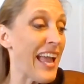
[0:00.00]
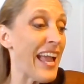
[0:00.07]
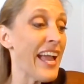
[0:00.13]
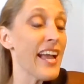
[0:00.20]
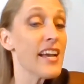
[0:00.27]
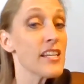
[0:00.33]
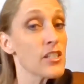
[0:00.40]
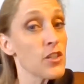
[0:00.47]

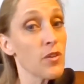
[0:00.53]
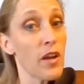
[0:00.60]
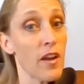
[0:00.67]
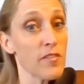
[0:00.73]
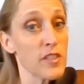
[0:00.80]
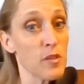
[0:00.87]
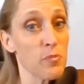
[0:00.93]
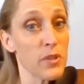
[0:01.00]
And you
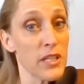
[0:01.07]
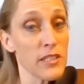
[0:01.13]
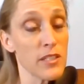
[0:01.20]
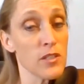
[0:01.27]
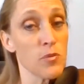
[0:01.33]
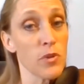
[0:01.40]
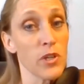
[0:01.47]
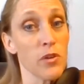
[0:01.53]
have some
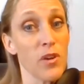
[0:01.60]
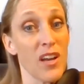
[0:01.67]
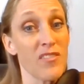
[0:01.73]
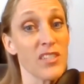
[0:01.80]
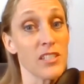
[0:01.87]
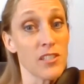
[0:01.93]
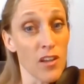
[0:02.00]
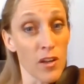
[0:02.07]
places where you
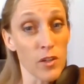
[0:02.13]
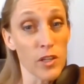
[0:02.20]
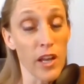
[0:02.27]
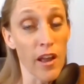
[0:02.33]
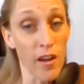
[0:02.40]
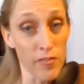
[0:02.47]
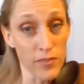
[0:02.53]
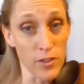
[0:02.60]
have a dotted
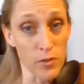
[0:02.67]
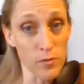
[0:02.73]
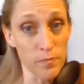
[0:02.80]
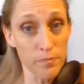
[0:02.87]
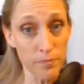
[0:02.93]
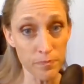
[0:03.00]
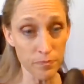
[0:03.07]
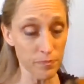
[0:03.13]
half note.
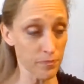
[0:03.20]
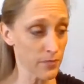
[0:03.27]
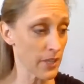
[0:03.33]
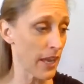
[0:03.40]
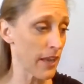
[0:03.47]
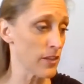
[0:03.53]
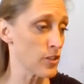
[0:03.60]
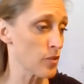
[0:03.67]

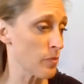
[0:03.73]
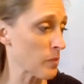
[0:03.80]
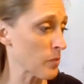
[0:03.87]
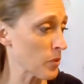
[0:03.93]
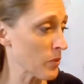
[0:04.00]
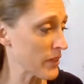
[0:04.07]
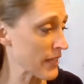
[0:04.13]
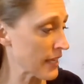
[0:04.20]
Okay, do you
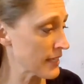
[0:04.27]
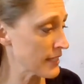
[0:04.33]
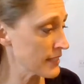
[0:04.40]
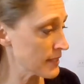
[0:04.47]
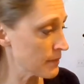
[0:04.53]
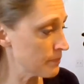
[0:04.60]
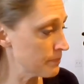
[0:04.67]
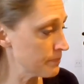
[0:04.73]
remember what that
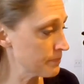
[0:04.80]
is?